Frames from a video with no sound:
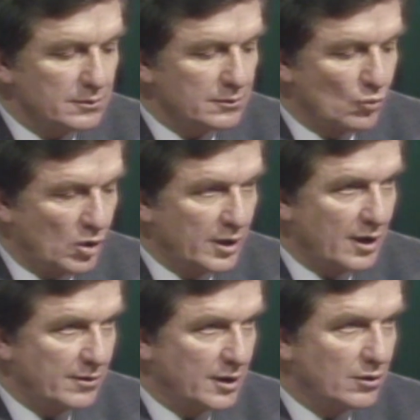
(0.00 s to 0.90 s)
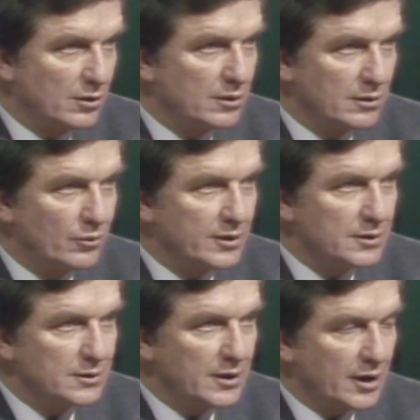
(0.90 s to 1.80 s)
won, I think, on
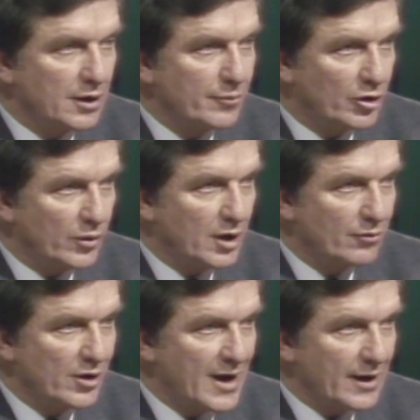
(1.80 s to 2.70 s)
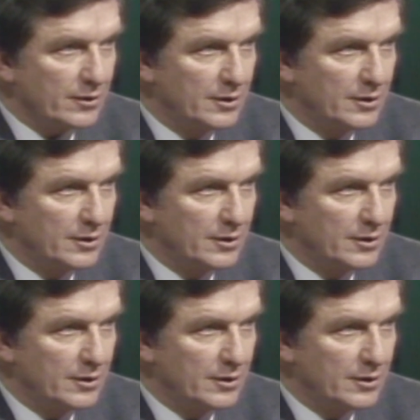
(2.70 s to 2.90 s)
an Economic Recovery Act.